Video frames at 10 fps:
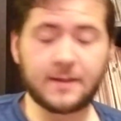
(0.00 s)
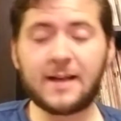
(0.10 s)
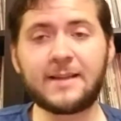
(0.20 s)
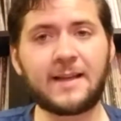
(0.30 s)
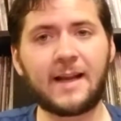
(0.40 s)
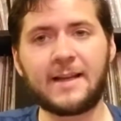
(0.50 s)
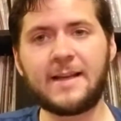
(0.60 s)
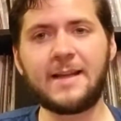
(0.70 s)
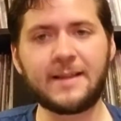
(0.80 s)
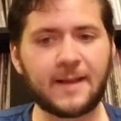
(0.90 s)
Not that I
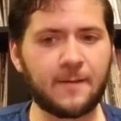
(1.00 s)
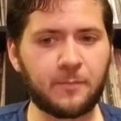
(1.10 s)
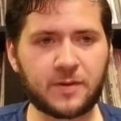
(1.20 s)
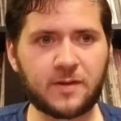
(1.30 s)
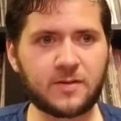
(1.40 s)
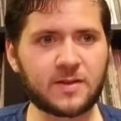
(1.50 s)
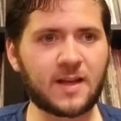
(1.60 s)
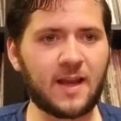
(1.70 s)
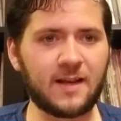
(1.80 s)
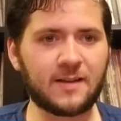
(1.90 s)
need them, but they're just
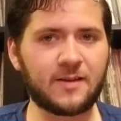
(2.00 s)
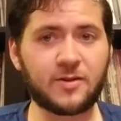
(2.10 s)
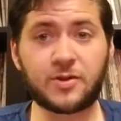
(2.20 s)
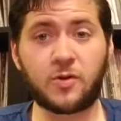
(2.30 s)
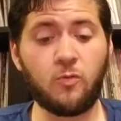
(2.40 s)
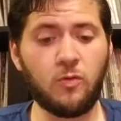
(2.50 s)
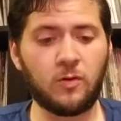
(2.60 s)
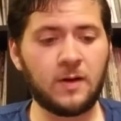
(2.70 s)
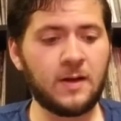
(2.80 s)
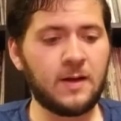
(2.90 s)
they're just cool.
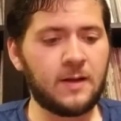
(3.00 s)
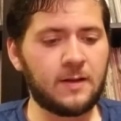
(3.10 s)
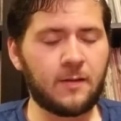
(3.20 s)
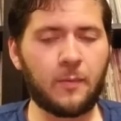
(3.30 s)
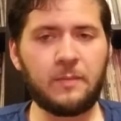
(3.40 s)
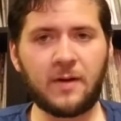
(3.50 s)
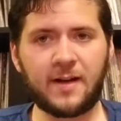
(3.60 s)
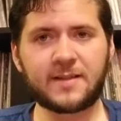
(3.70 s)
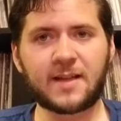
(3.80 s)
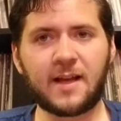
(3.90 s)
I mean,
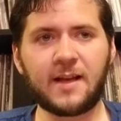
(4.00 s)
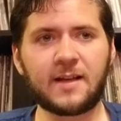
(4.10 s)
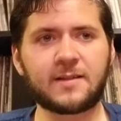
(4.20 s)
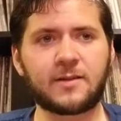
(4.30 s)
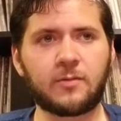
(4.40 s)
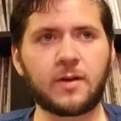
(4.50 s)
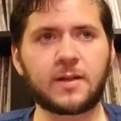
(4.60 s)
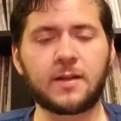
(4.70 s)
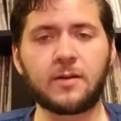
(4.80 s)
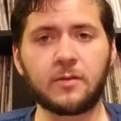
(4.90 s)
minus Chaos and
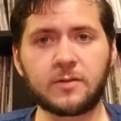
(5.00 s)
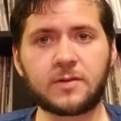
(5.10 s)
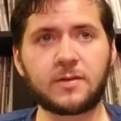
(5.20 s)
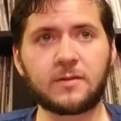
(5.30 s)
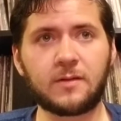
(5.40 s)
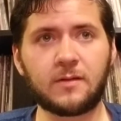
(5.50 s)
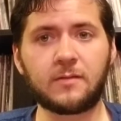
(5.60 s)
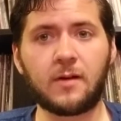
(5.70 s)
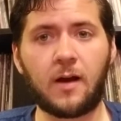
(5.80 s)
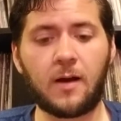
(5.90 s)
Thrillington, those
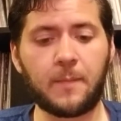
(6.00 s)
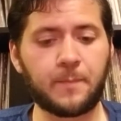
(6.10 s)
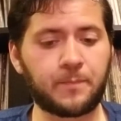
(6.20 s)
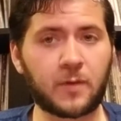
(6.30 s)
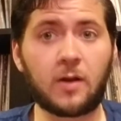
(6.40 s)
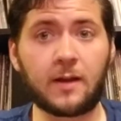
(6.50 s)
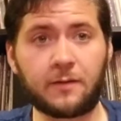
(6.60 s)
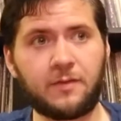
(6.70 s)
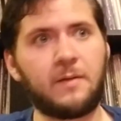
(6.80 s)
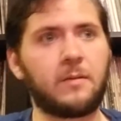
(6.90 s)
are like
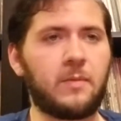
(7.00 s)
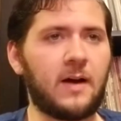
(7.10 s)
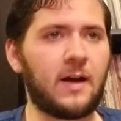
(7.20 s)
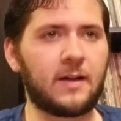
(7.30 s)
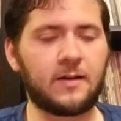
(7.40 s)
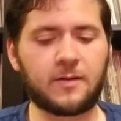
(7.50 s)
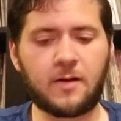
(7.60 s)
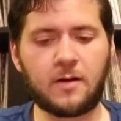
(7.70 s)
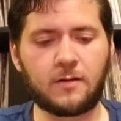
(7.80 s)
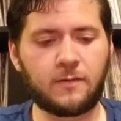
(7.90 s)
Flaming Pie. You know, they're
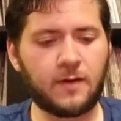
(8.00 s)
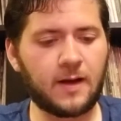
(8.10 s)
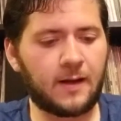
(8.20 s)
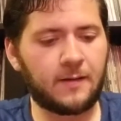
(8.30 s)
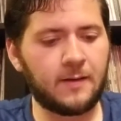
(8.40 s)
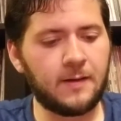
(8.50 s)
hard to find.